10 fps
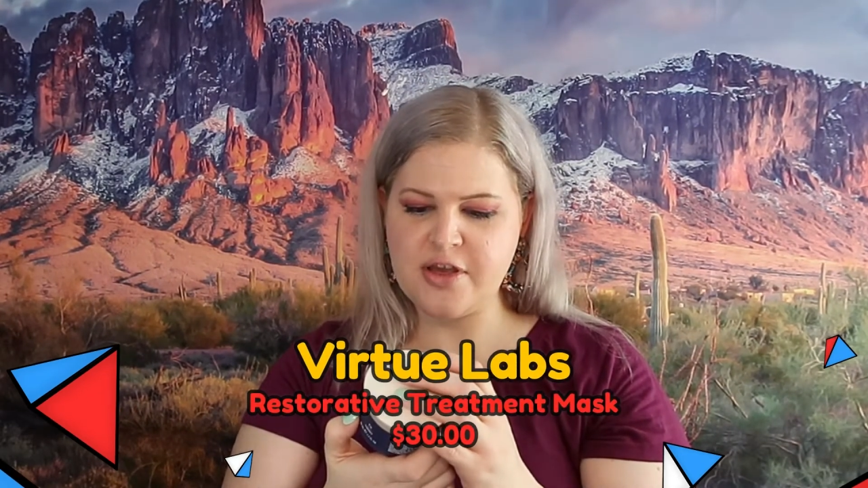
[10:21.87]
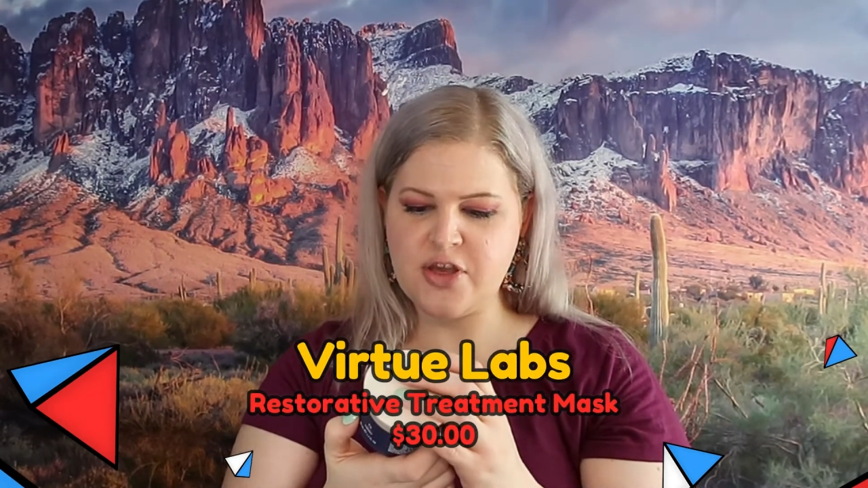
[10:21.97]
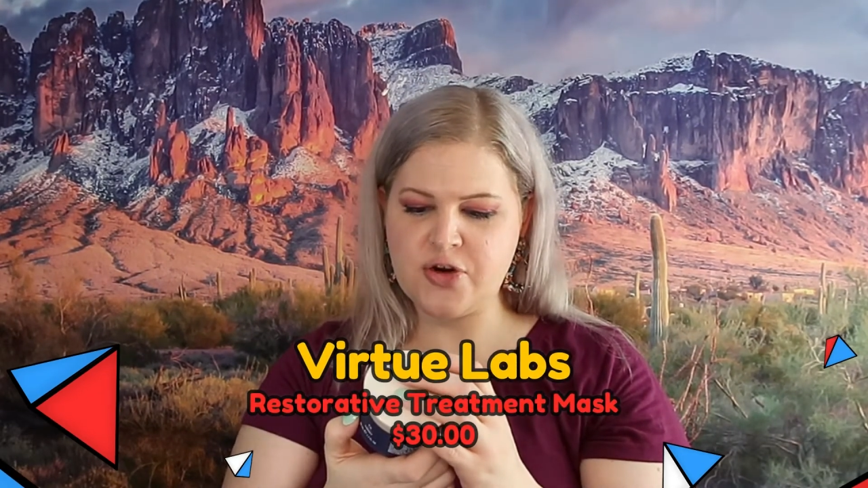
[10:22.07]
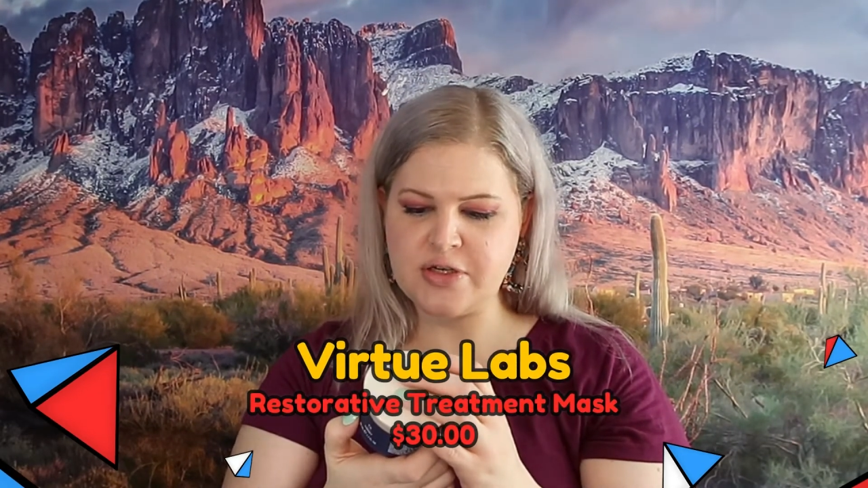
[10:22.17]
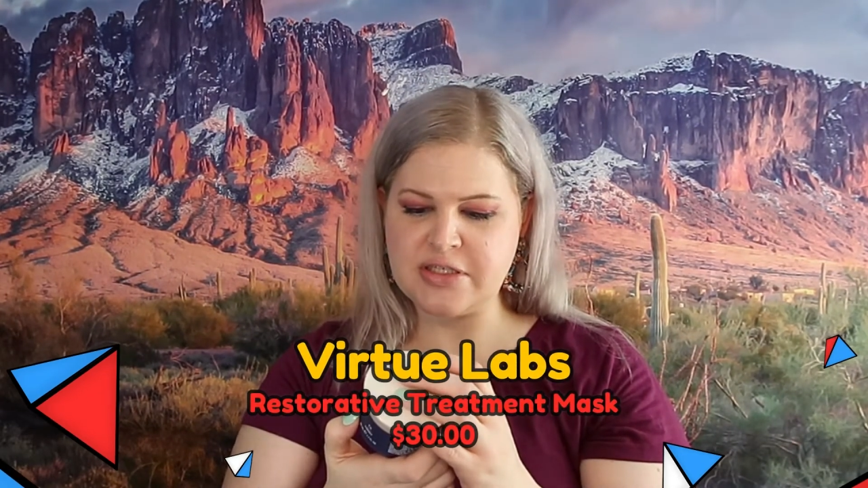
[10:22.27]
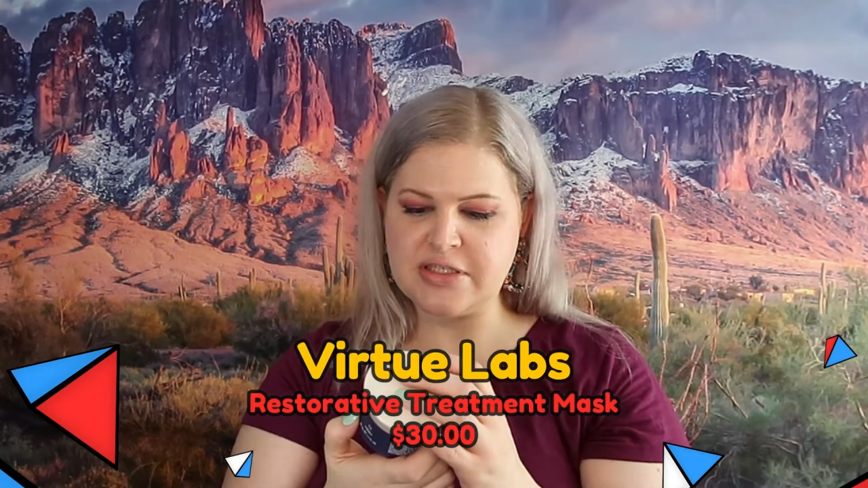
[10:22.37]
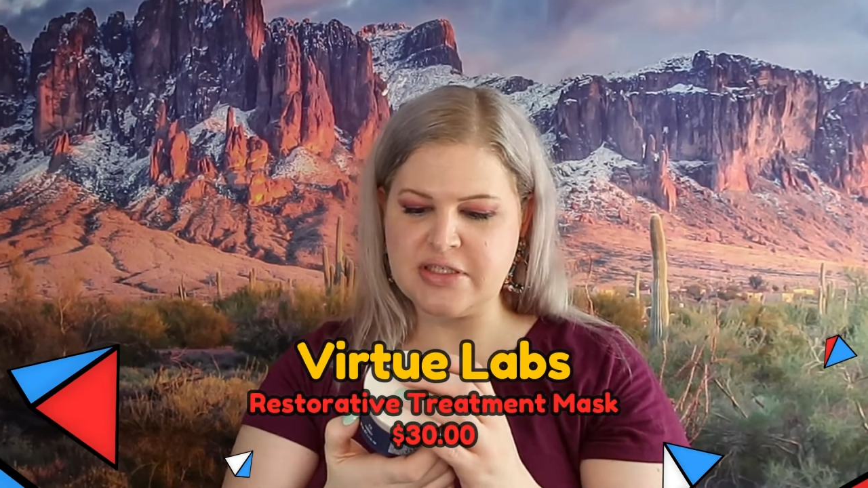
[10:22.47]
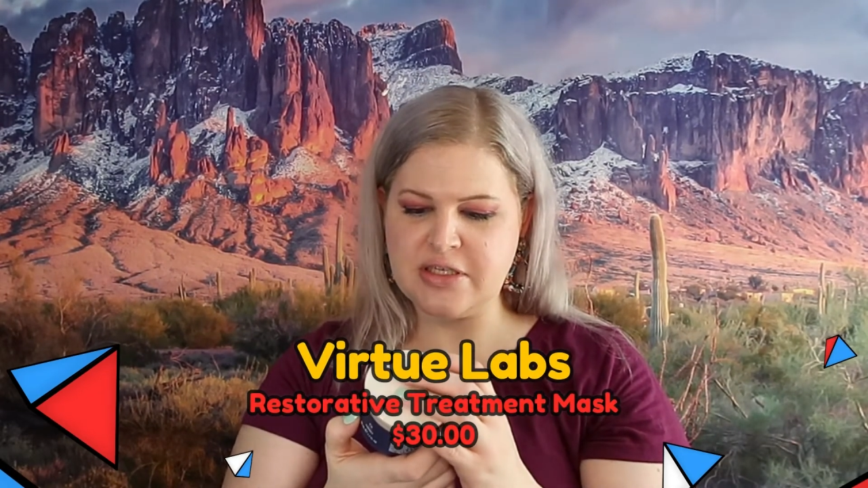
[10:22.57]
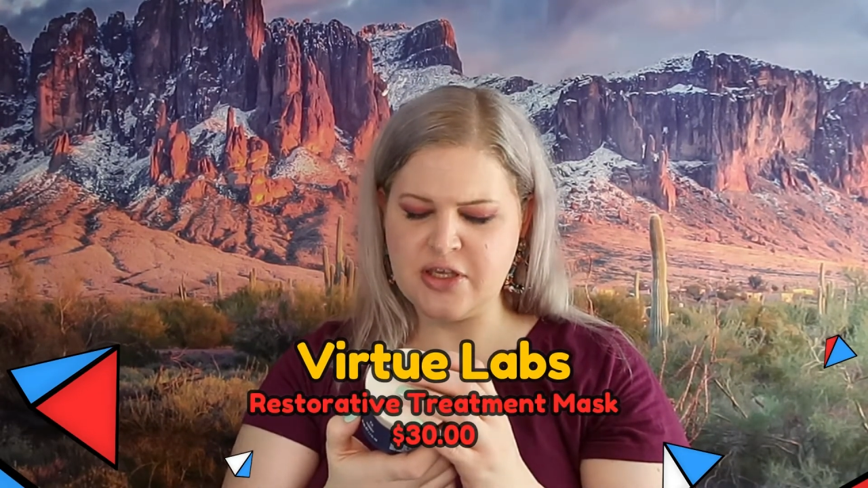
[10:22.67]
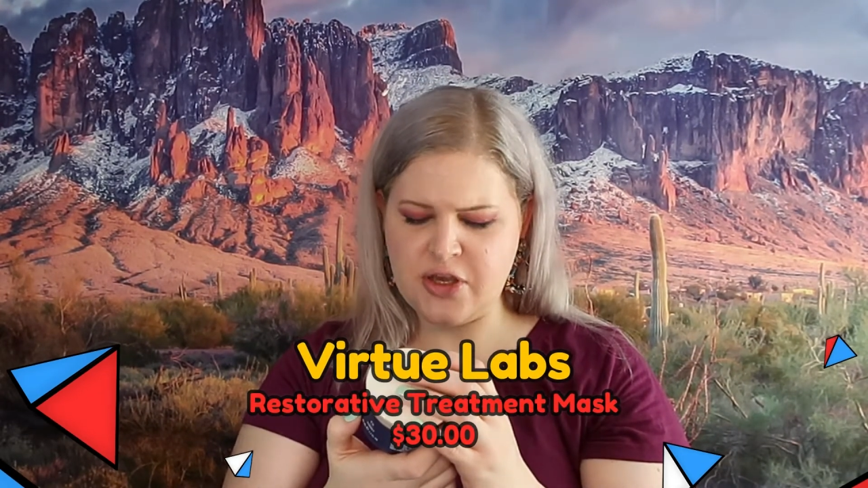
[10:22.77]

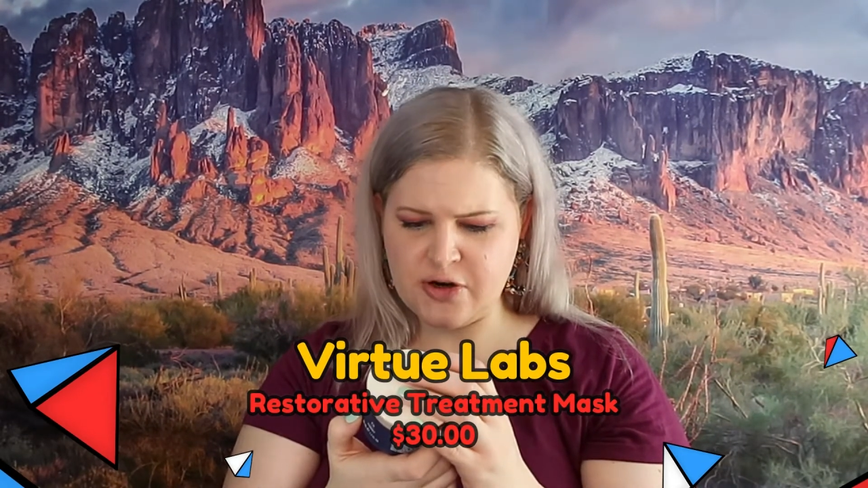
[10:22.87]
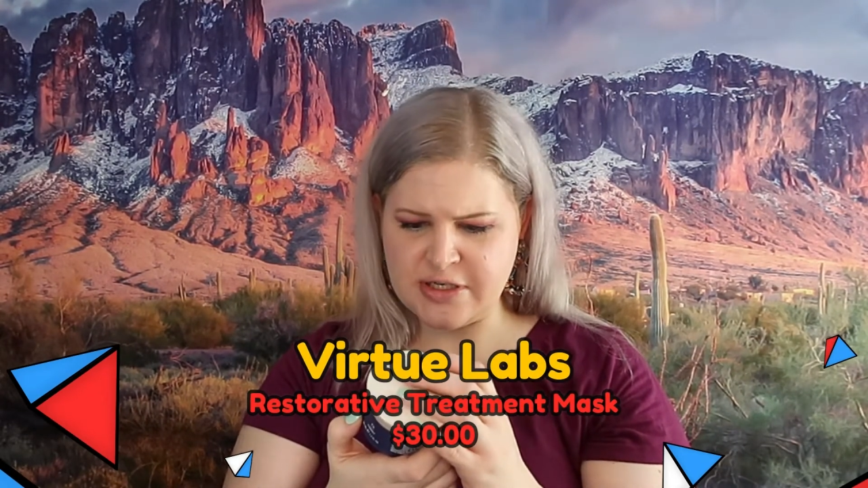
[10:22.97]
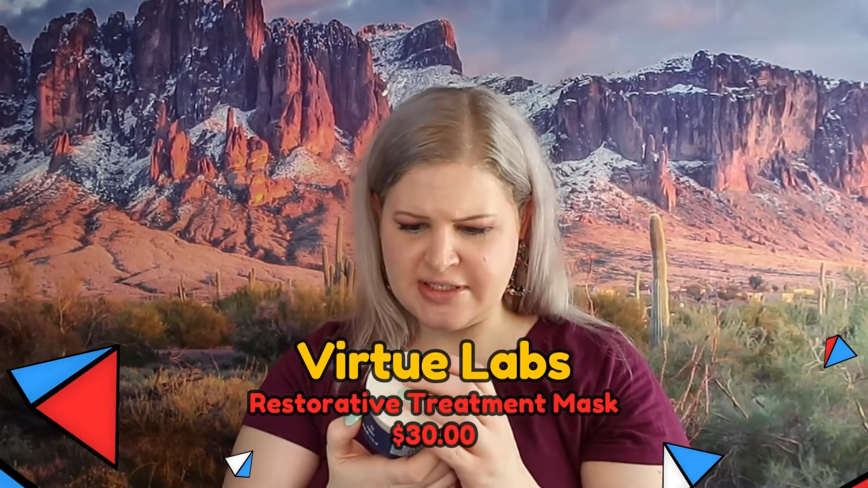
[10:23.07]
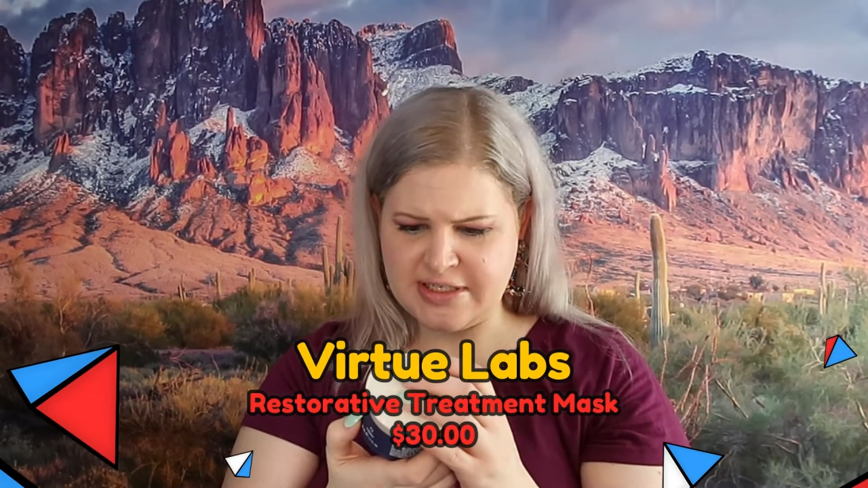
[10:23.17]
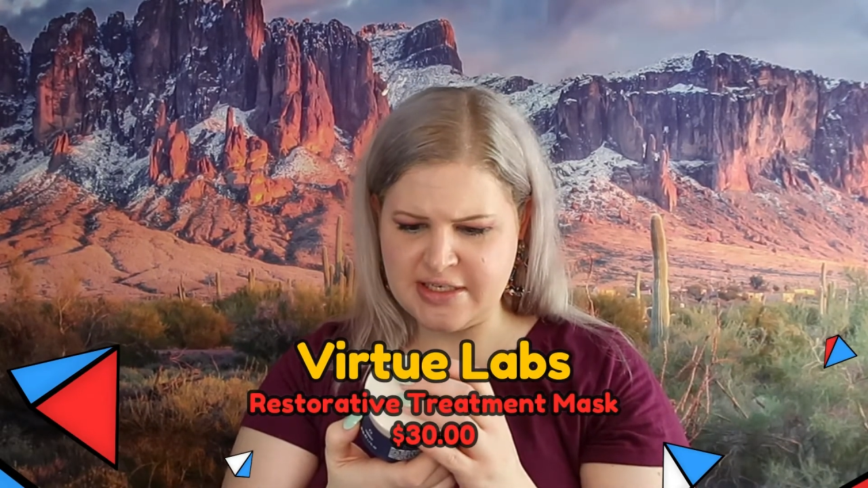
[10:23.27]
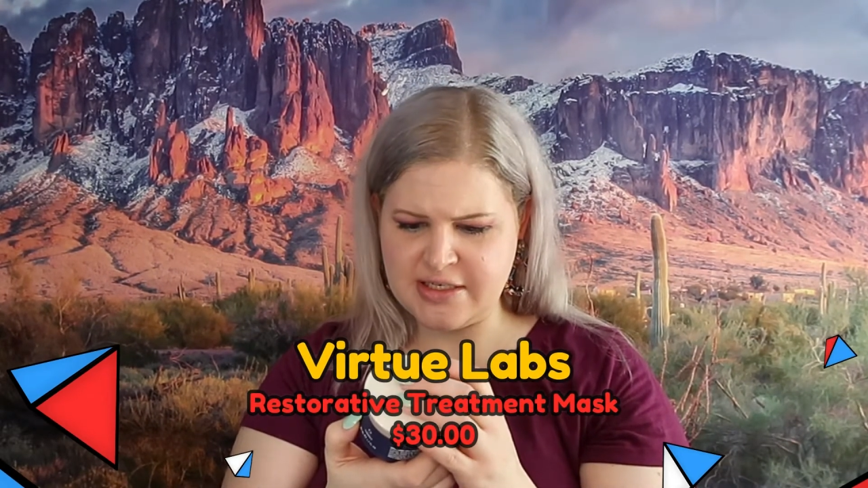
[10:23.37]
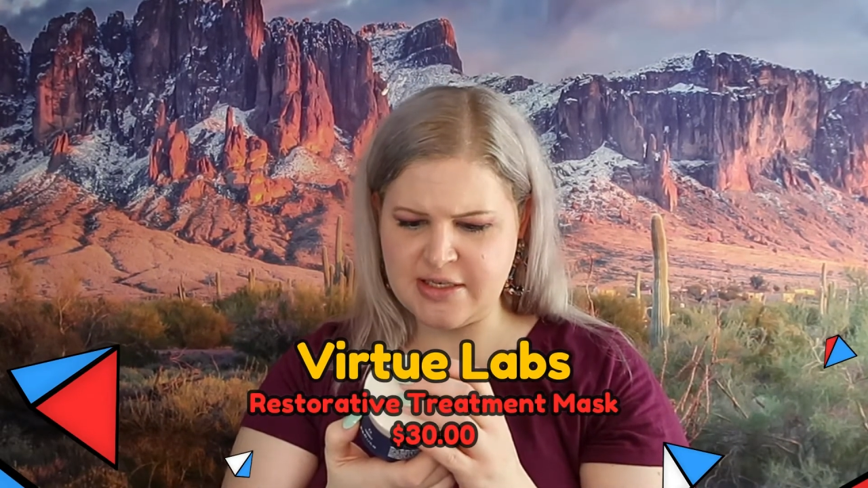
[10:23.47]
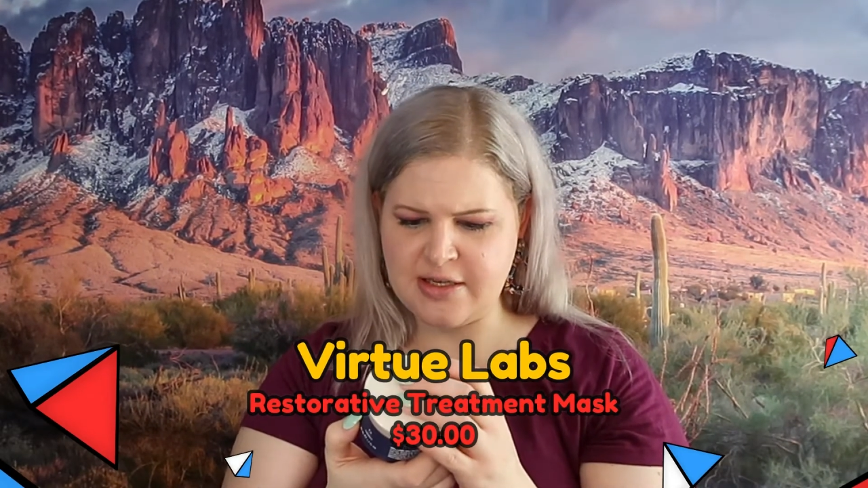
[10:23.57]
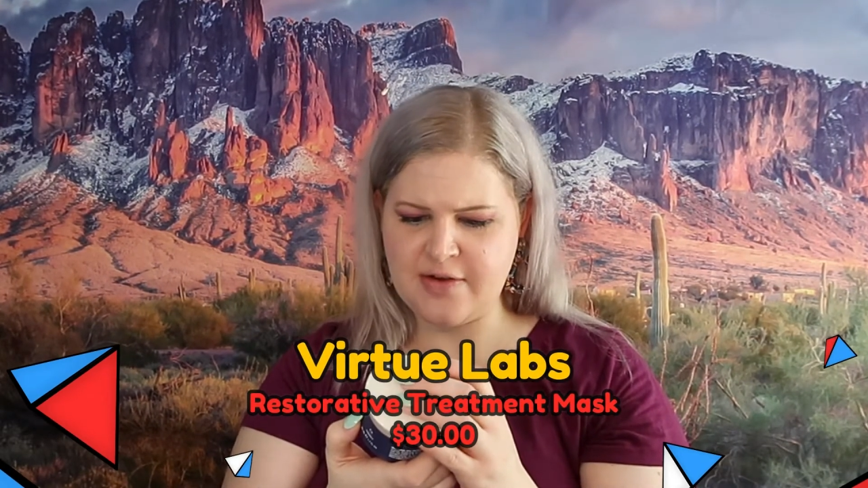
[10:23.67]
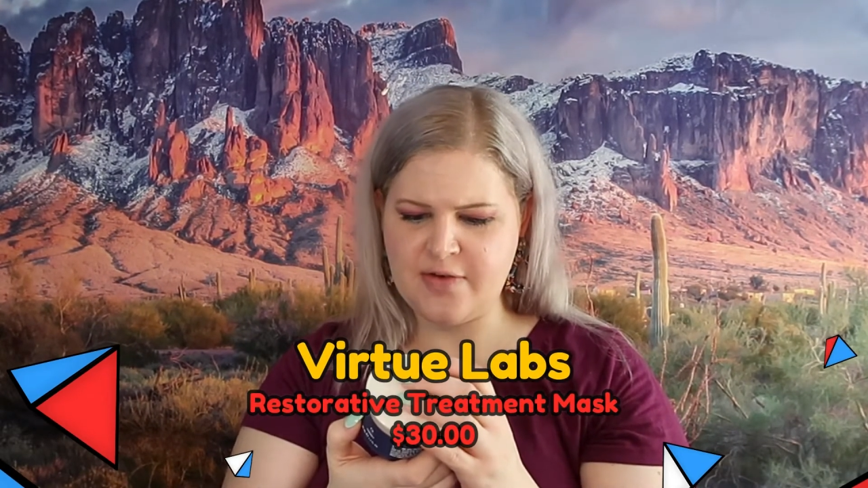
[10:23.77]

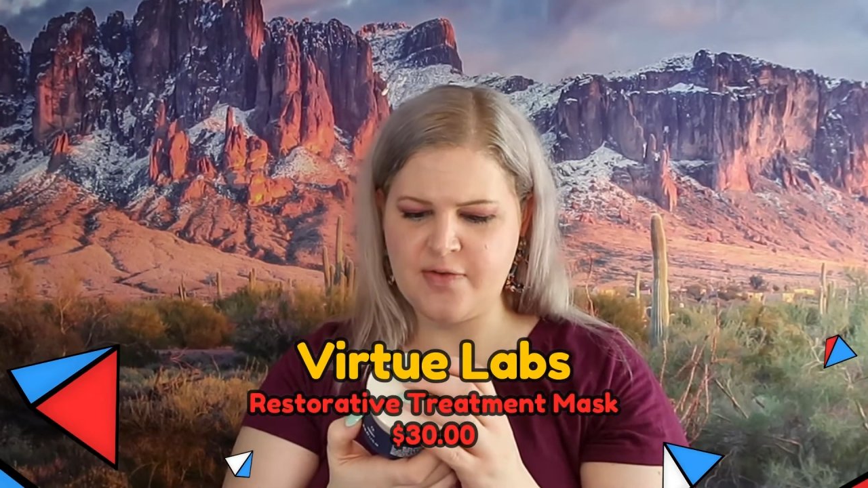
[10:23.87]
Keratin